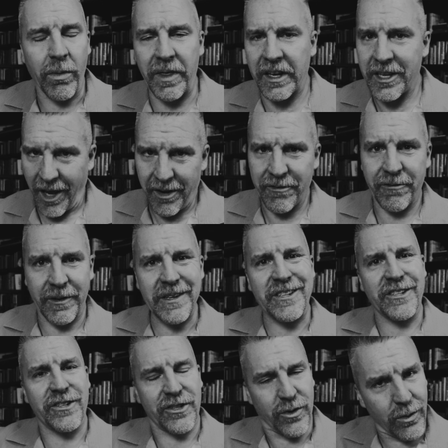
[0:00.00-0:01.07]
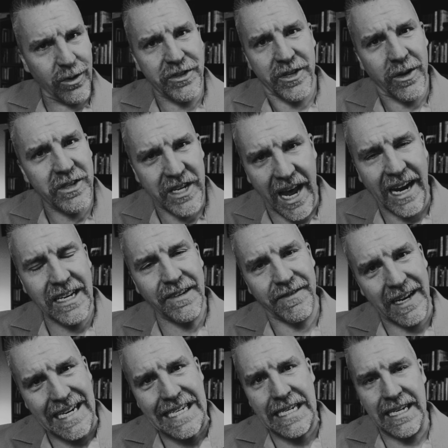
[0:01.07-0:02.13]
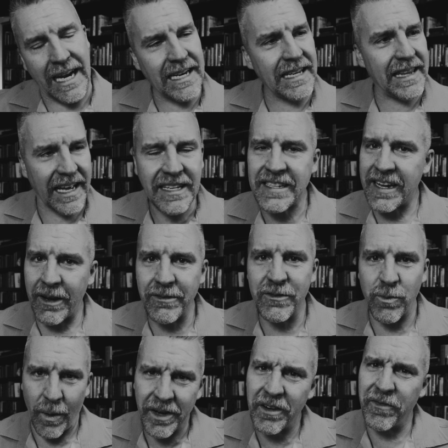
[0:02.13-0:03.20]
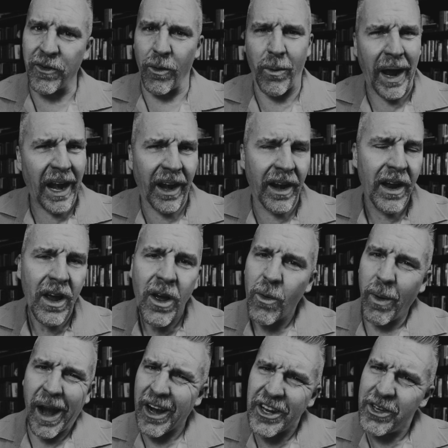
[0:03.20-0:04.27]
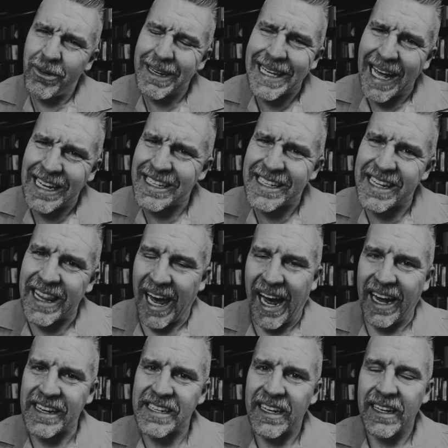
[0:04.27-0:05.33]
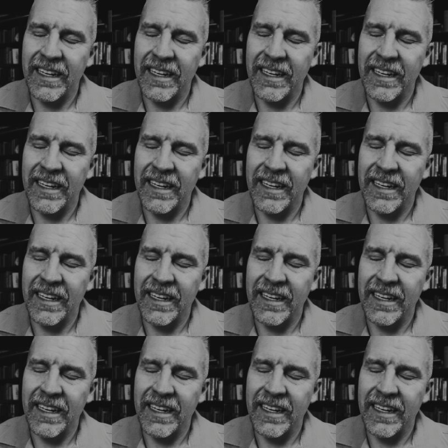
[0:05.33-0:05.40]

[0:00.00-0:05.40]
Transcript: the Gun-Free School Zones Act of 1990? That sounds wonderful. Why are you against that?